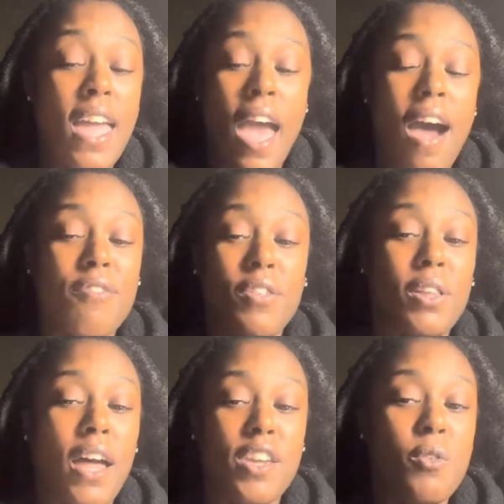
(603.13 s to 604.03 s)
I feel
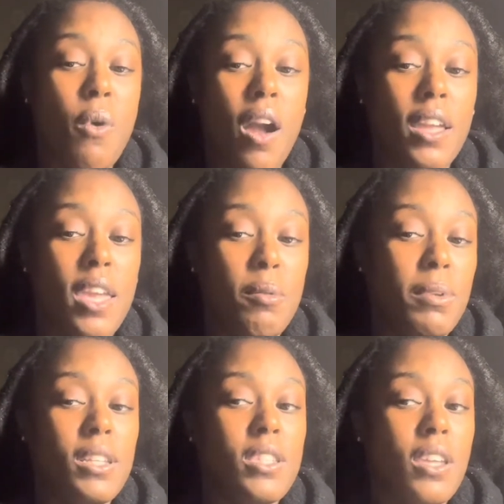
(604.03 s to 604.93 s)
like you aren't
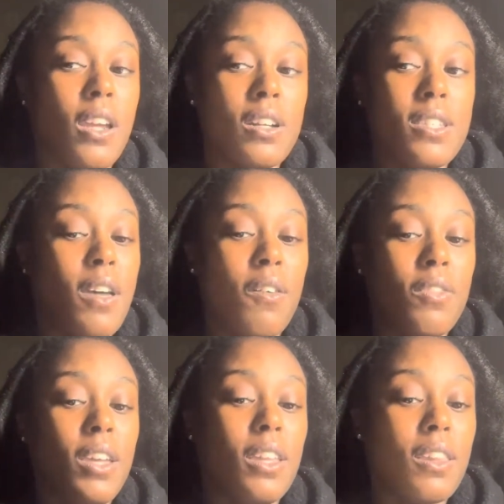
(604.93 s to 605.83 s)
keeping it to yourself
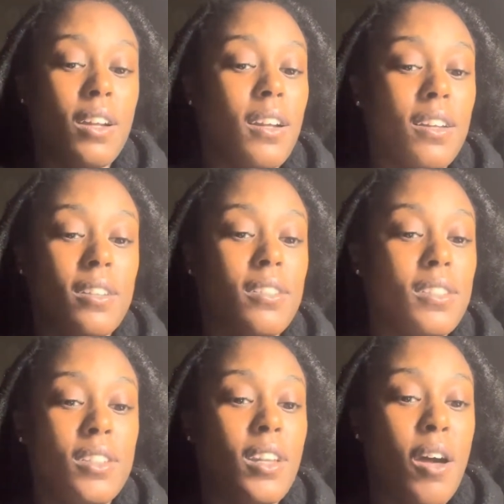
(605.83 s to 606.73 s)
either.
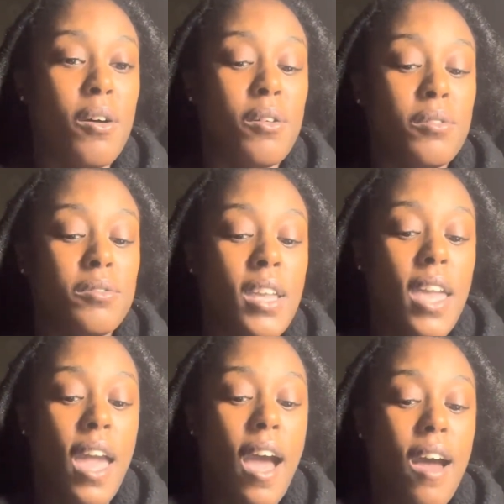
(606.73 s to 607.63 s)
You know,
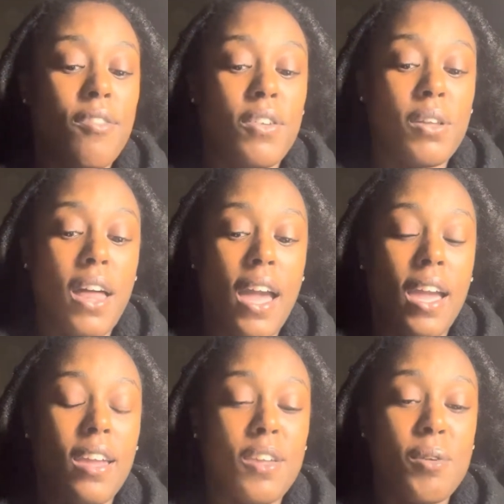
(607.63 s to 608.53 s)
I feel
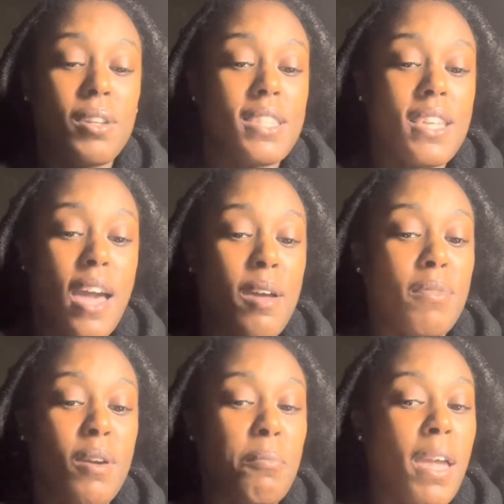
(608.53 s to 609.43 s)
like you the type
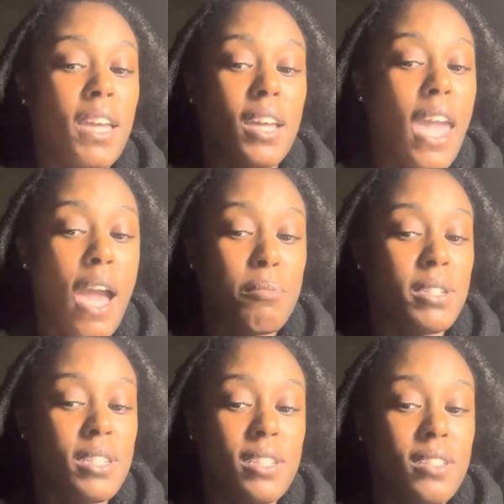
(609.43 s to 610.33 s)
that'll make a
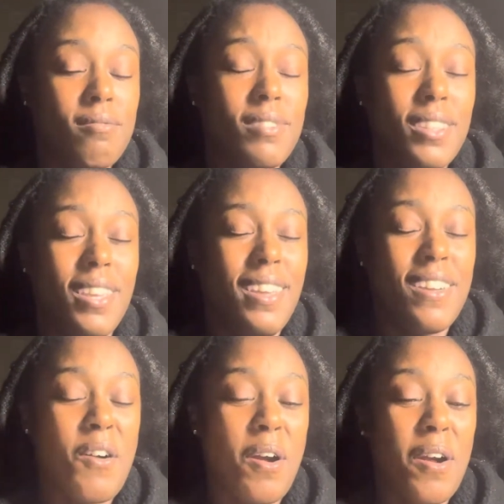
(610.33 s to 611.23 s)
caption
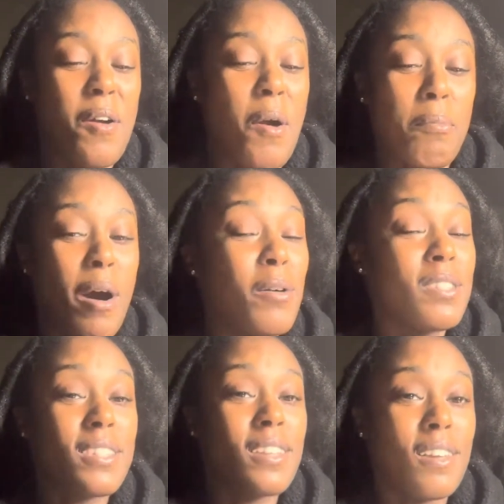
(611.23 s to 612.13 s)
or
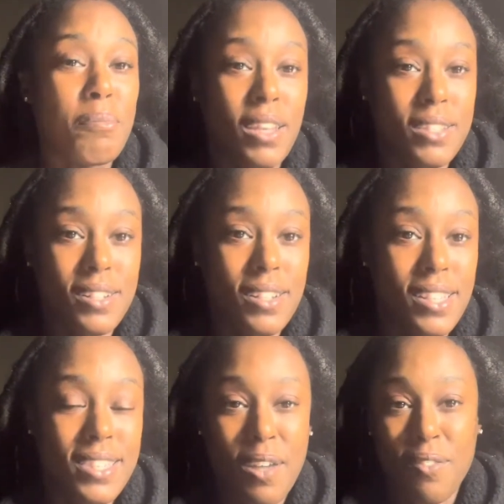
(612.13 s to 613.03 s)
post a picture, a
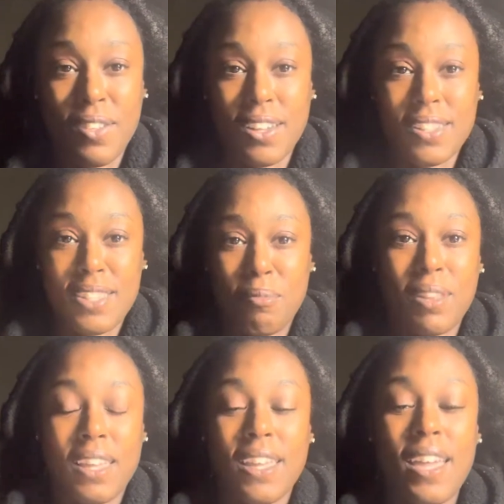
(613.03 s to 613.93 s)
selfie or
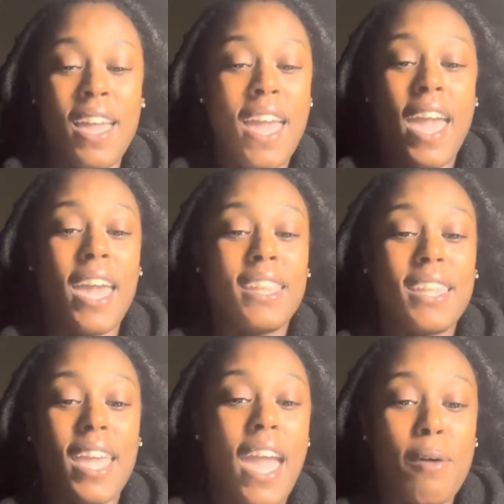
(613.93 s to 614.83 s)
something, and
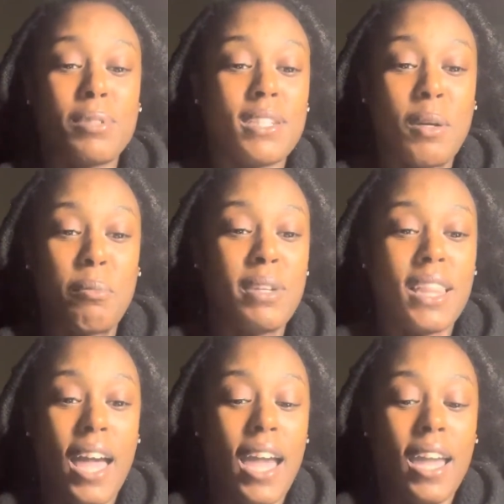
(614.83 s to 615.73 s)
the caption will be
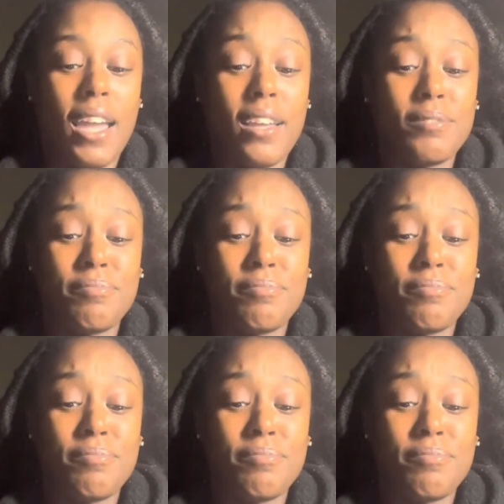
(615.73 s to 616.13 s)
like,